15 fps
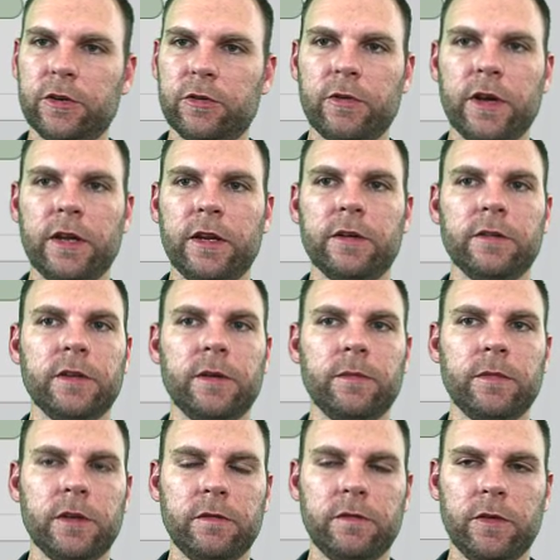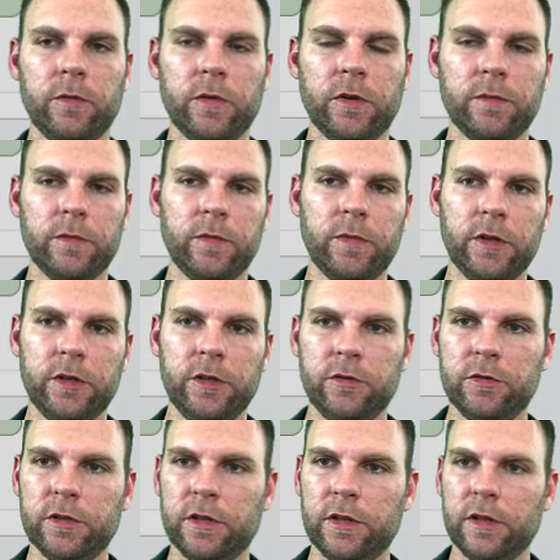credit or something if you want to be able to use
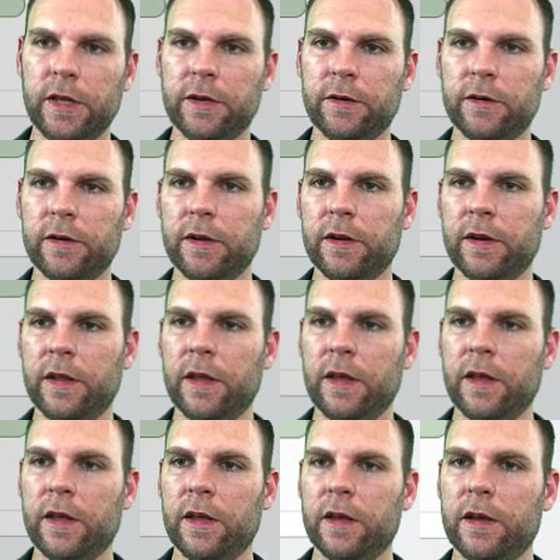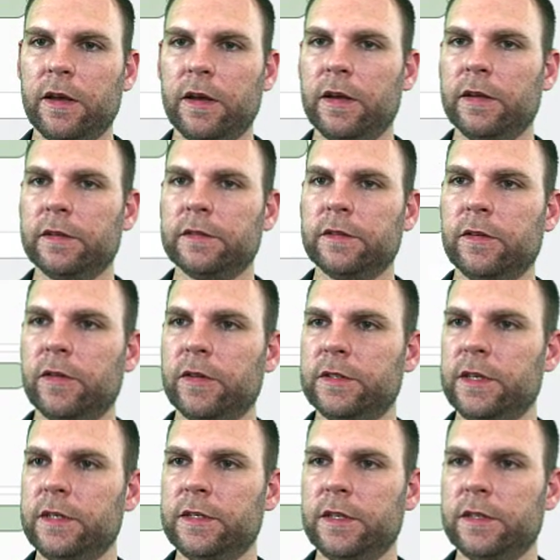it later on. So it's easy